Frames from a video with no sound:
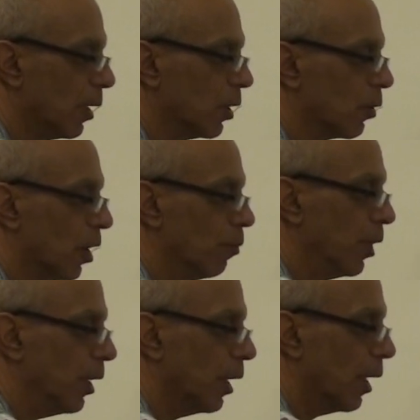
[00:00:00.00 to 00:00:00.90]
is going to
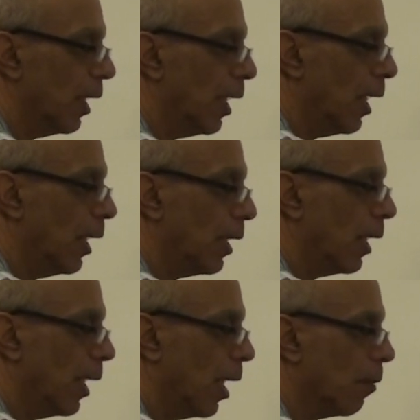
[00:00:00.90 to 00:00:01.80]
be a
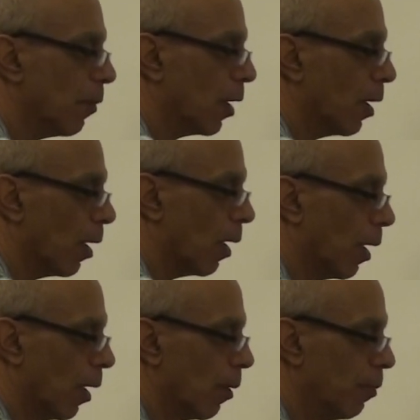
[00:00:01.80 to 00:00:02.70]
m
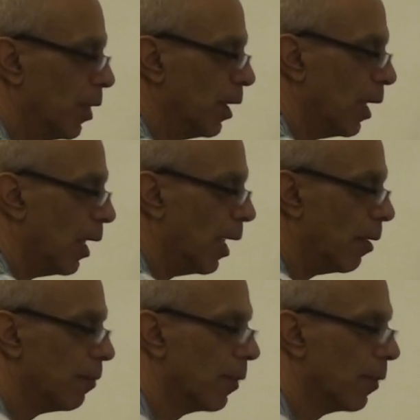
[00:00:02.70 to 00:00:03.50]
b m.